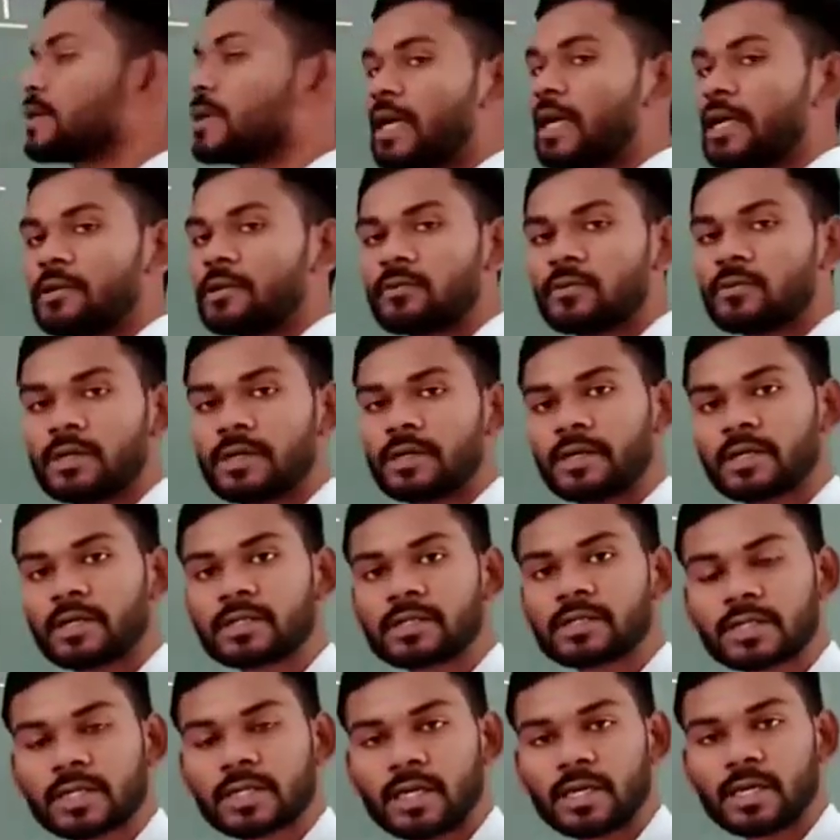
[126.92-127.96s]
try to
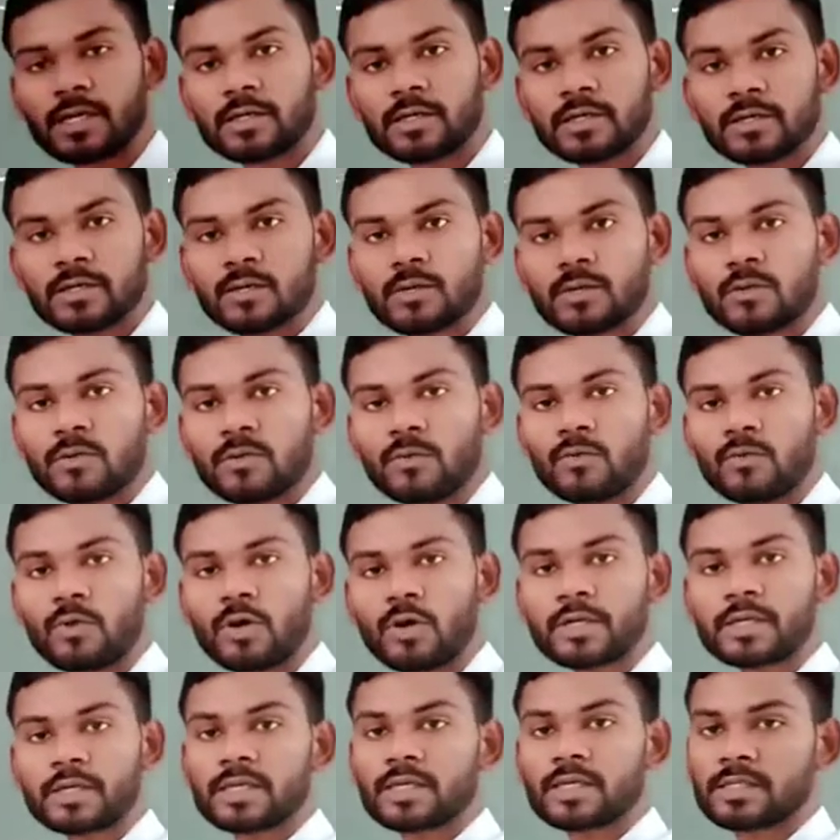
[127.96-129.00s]
understand
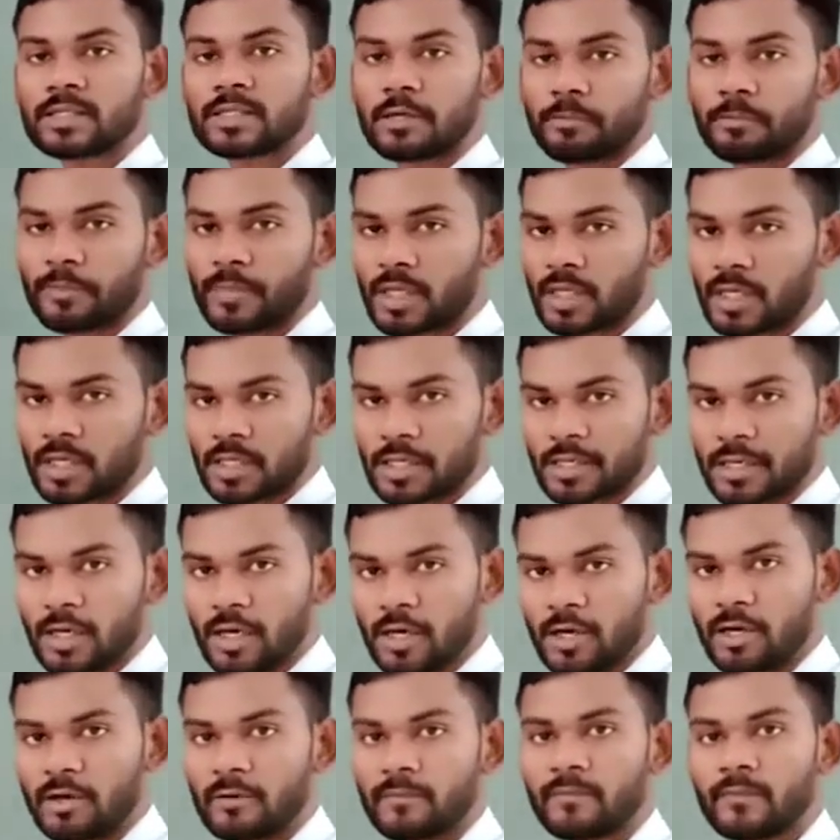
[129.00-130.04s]
what is the meaning
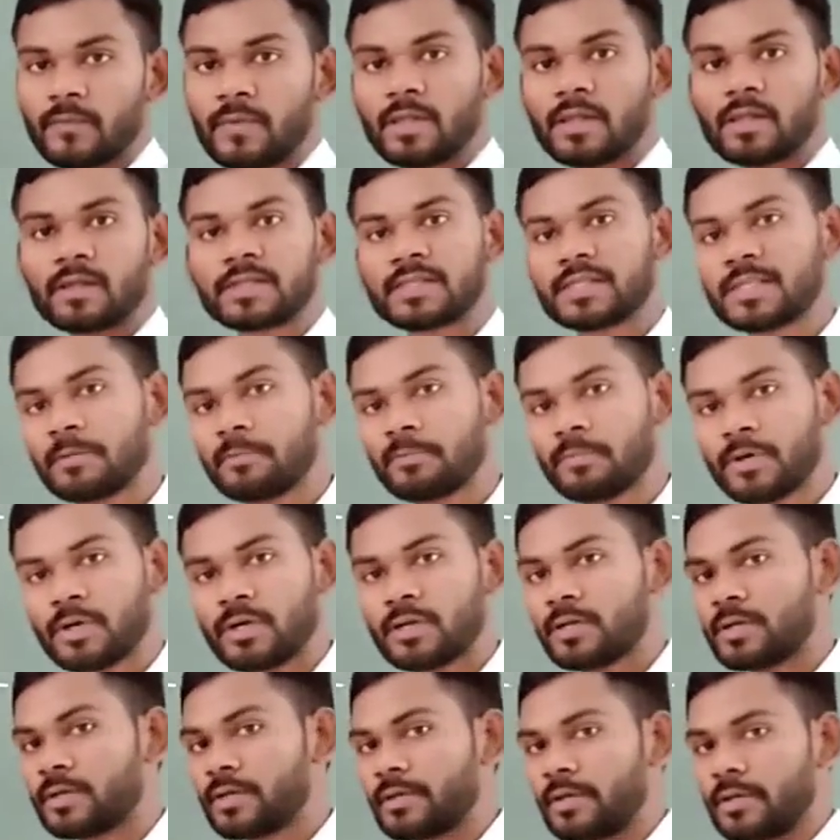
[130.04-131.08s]
of simple
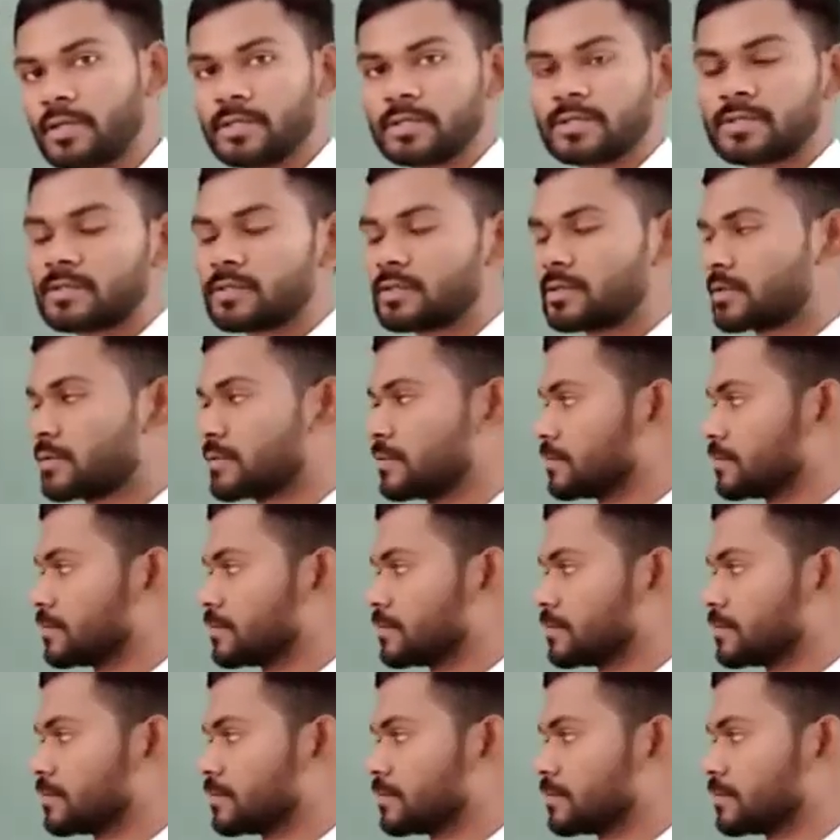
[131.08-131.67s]
interest.